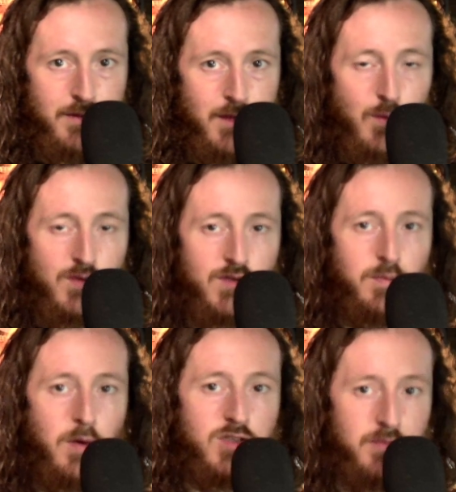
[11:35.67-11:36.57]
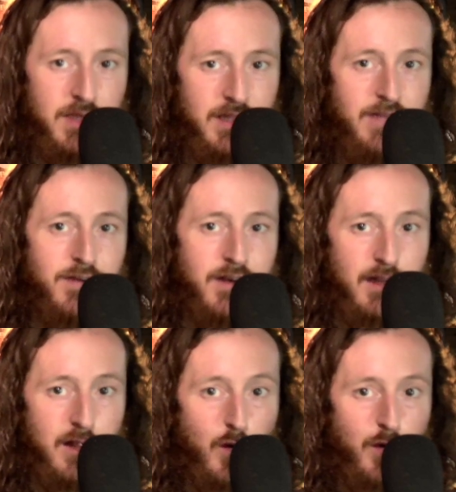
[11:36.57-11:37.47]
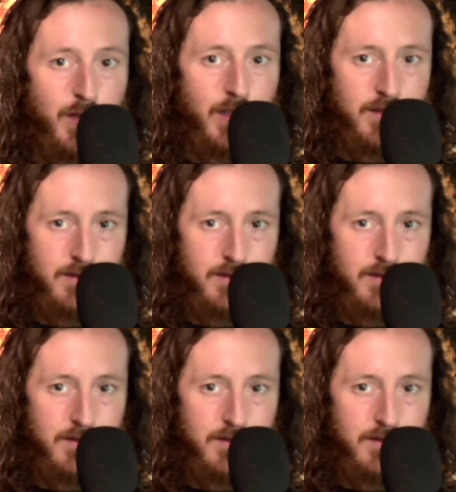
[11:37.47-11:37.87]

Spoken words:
We're supposed to be living and learning.